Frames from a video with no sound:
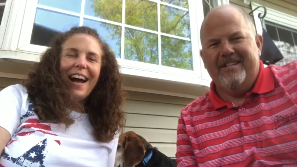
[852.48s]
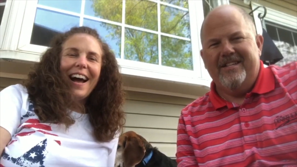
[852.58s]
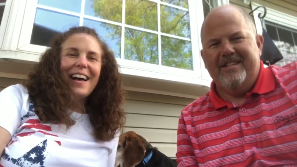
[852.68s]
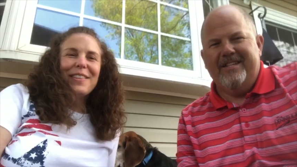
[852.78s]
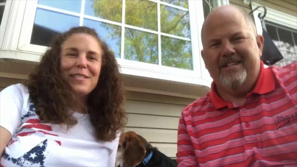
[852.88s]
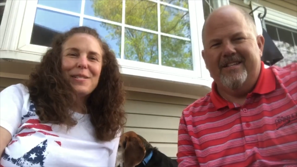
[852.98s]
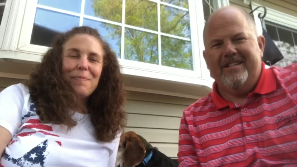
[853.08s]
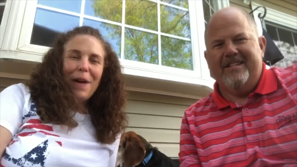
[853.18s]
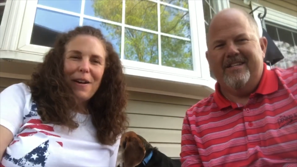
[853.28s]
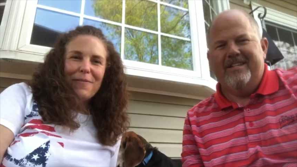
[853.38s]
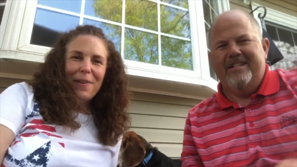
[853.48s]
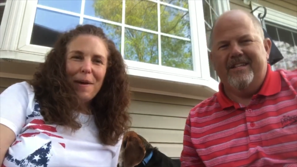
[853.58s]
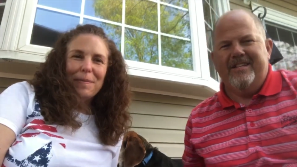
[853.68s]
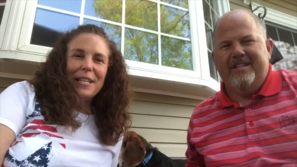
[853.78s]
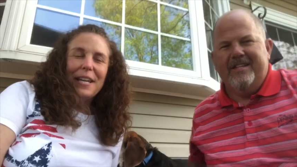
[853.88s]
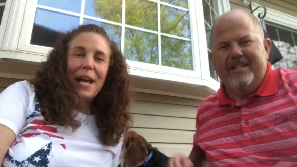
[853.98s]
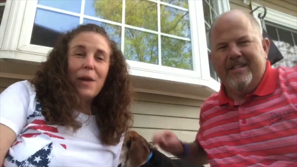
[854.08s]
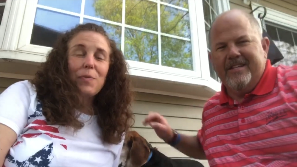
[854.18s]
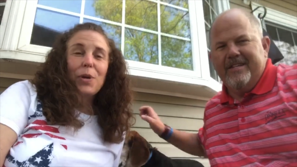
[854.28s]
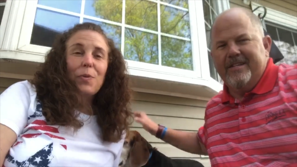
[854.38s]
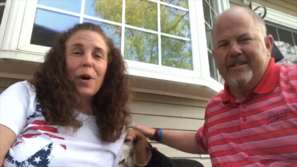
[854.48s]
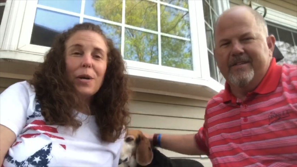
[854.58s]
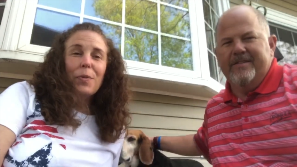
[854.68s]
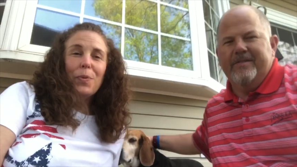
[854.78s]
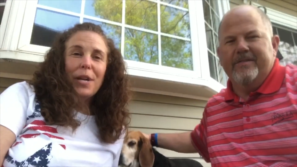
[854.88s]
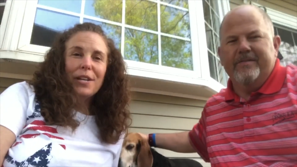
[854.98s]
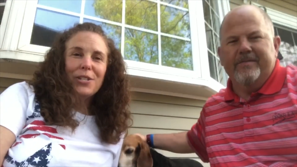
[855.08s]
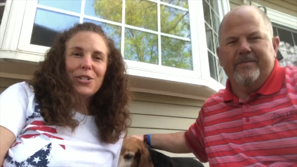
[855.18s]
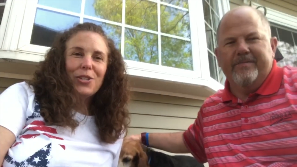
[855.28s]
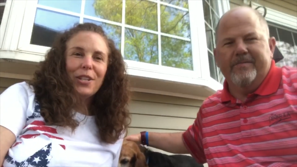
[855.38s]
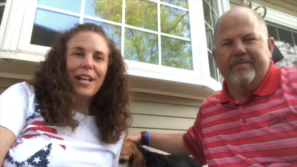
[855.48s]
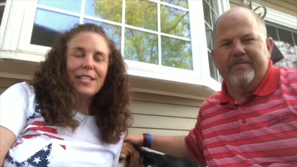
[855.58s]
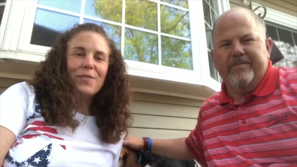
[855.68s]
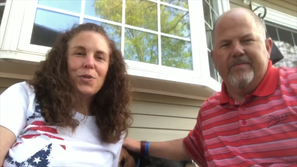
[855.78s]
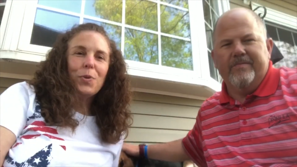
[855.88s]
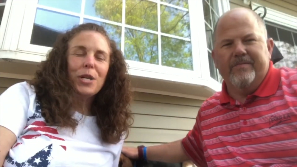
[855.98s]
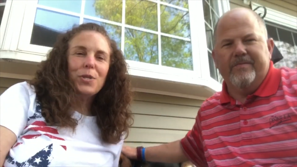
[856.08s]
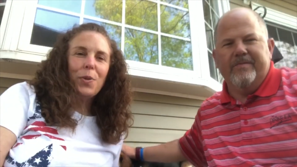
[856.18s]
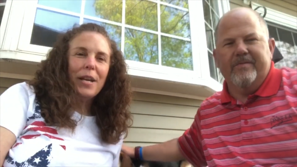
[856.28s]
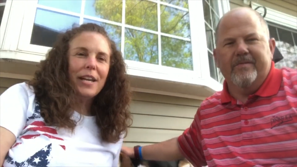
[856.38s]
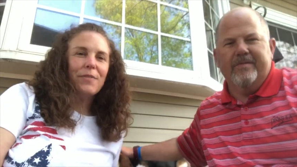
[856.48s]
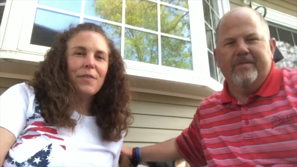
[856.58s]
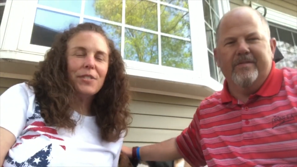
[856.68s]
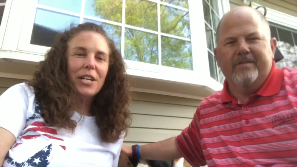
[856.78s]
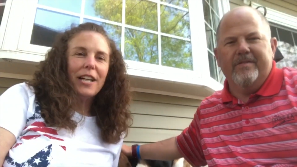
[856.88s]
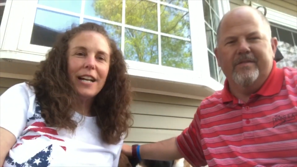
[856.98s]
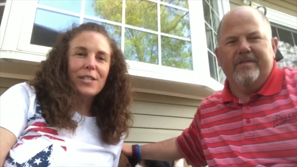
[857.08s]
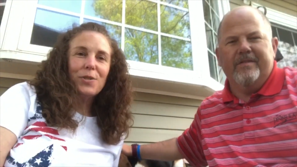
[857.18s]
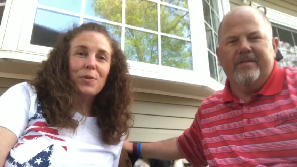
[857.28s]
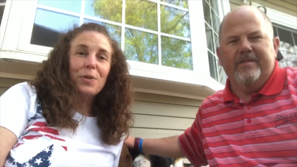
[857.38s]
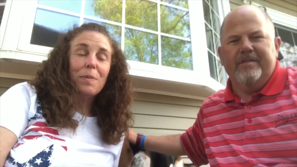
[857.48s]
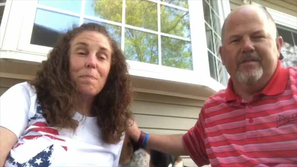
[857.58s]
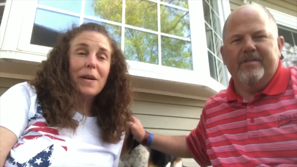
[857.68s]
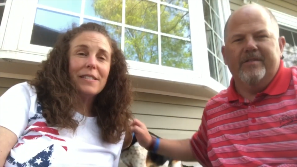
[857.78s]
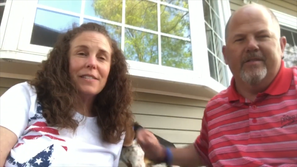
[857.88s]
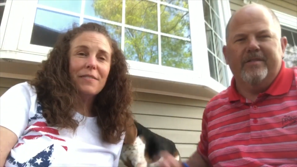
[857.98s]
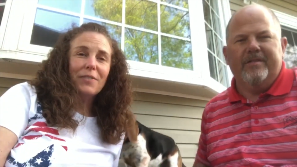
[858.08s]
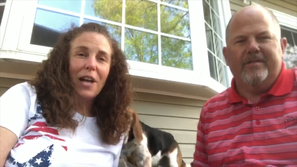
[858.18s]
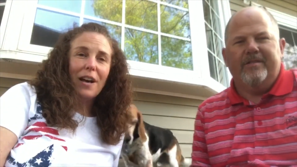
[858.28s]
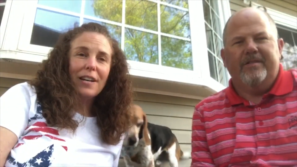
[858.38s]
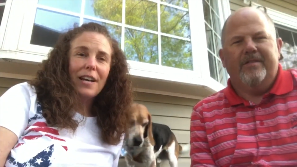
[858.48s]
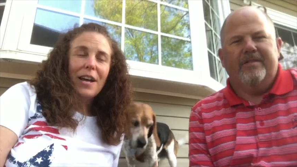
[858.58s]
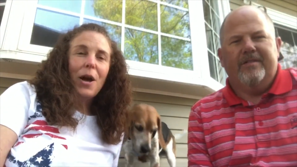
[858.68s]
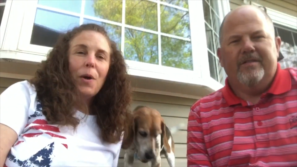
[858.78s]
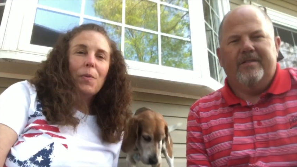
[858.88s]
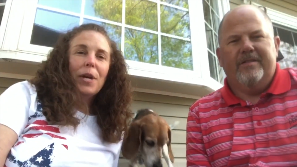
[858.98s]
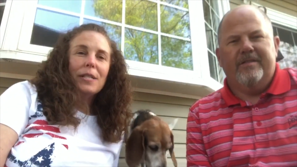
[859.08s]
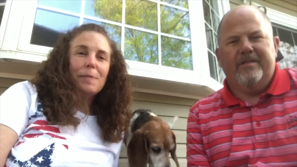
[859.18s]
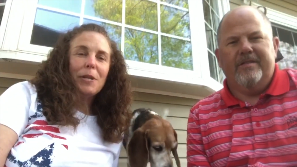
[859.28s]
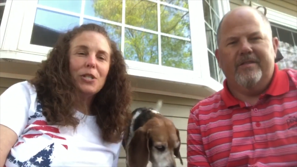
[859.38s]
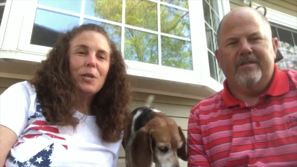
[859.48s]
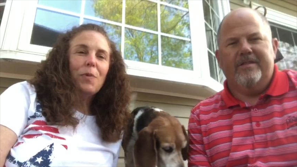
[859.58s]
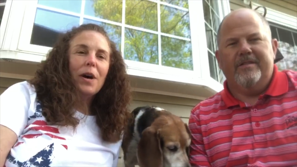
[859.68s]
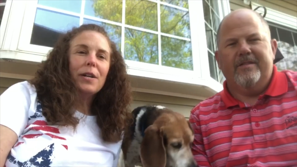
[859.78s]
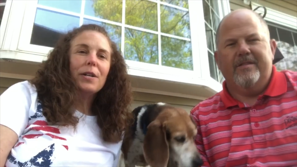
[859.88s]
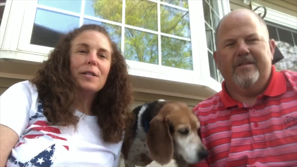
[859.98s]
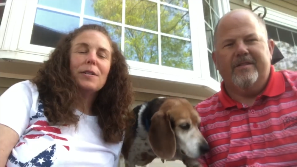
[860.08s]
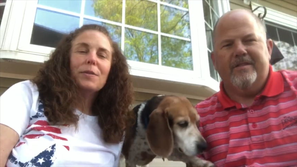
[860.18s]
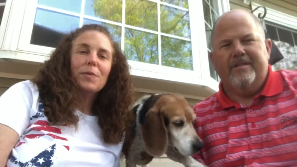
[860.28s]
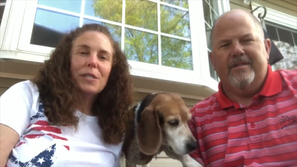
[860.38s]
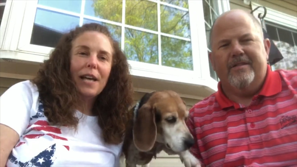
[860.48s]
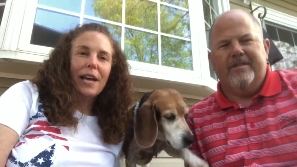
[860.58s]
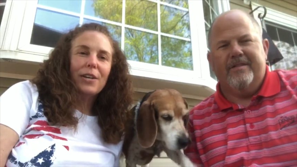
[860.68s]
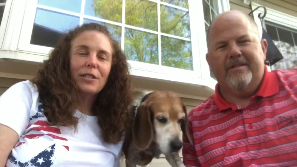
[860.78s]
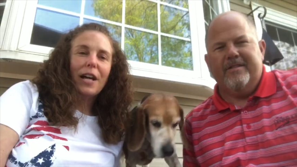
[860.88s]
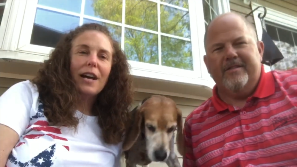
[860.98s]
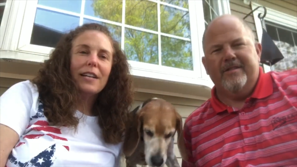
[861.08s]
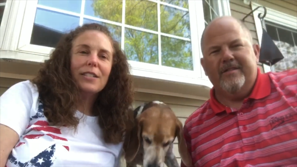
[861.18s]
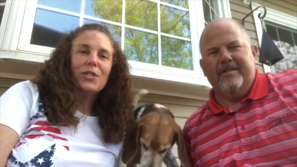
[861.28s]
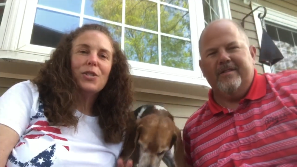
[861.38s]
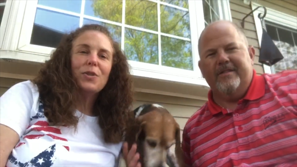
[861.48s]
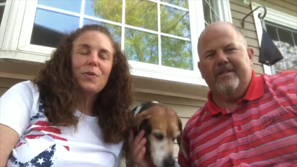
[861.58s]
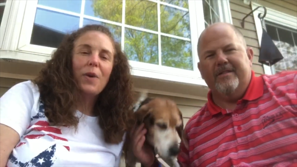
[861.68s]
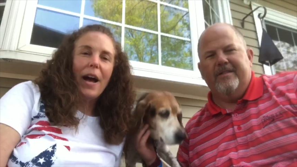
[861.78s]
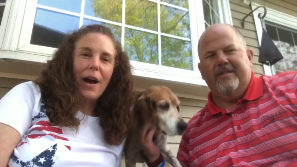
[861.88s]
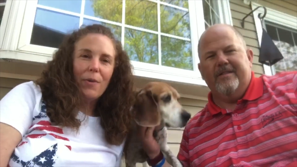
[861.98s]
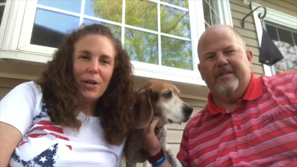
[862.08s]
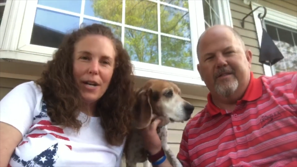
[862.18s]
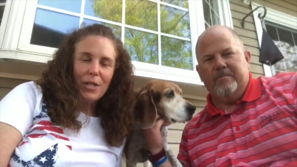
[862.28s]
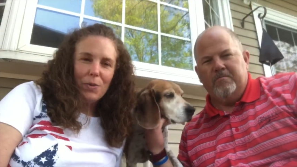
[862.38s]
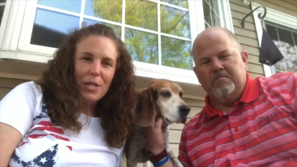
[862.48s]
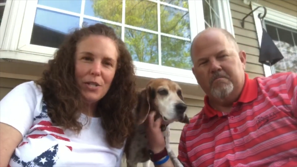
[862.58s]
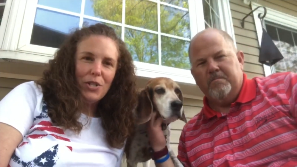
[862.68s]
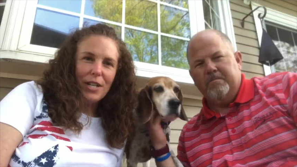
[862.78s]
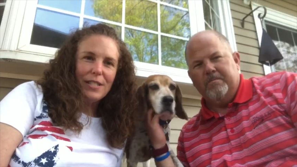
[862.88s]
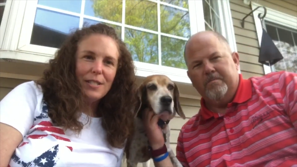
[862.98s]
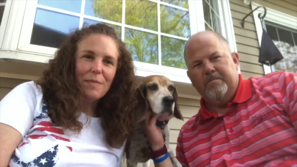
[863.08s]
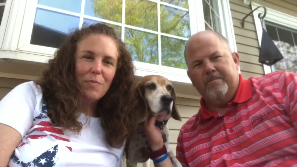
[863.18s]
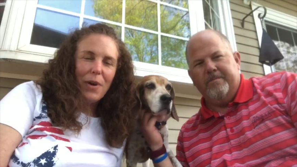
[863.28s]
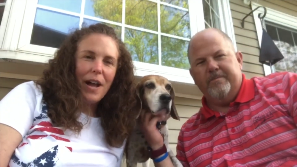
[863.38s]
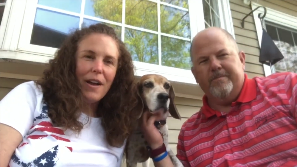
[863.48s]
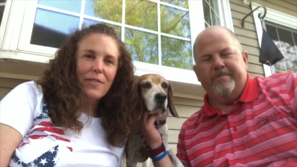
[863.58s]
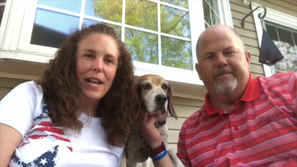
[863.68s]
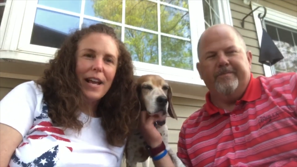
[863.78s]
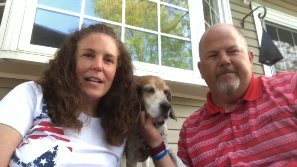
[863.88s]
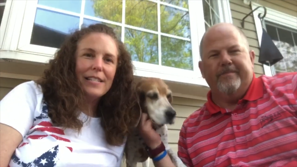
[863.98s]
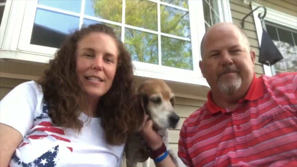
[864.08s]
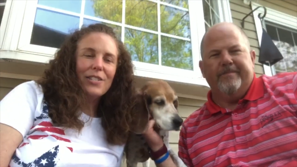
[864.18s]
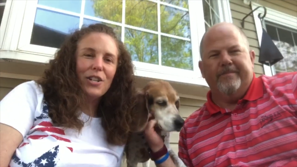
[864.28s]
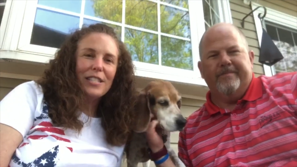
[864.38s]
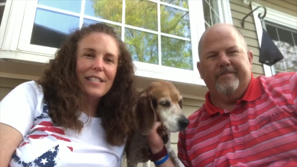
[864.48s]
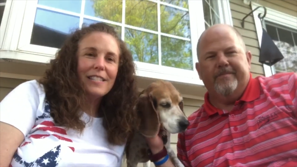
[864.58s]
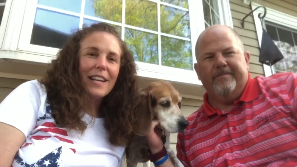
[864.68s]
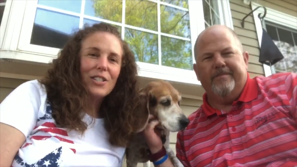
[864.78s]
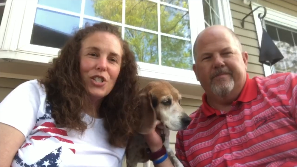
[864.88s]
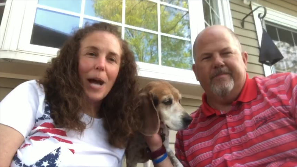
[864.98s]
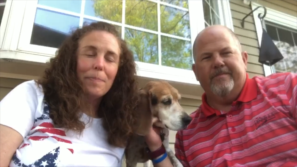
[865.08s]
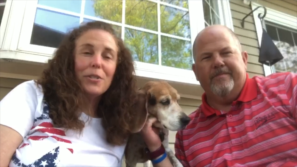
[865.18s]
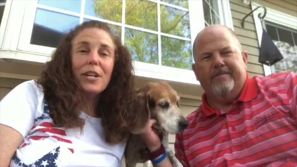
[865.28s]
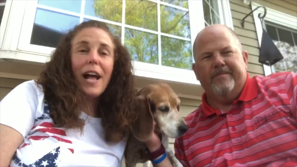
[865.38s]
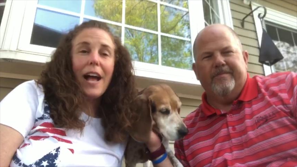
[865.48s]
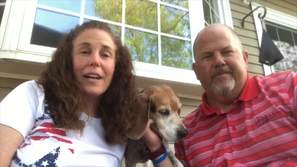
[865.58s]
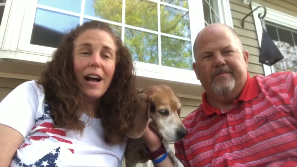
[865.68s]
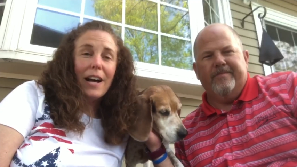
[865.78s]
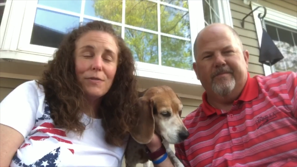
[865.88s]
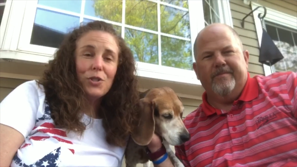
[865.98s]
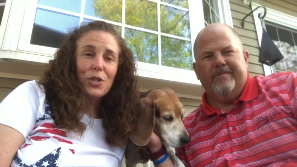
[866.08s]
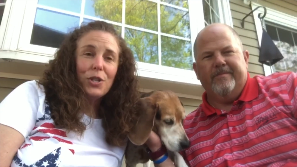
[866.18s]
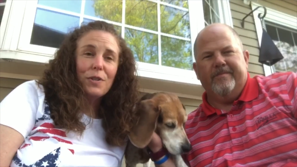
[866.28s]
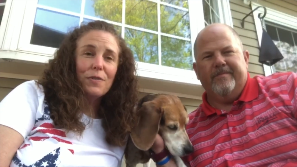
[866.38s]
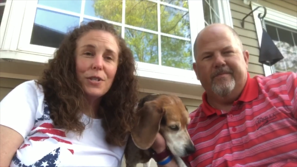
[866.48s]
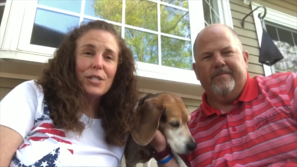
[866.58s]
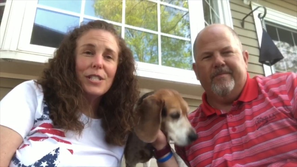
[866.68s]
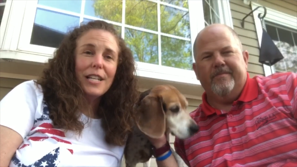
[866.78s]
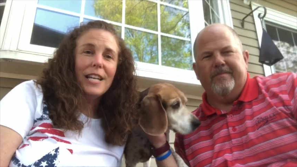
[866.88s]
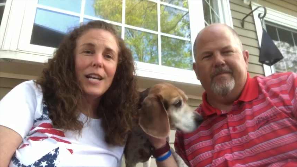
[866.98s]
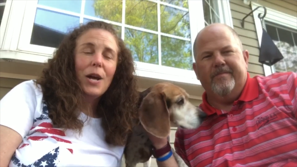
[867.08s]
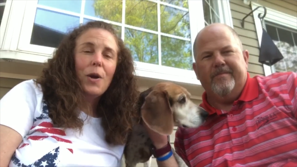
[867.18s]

Speaker 1: Hi, this is the Brown family, and we want to wish the class of 2020 at Riverdale High School the best of luck. We especially want to say good luck to our graduate, Justin Brown, as he starts his next chapter at Hofstra University,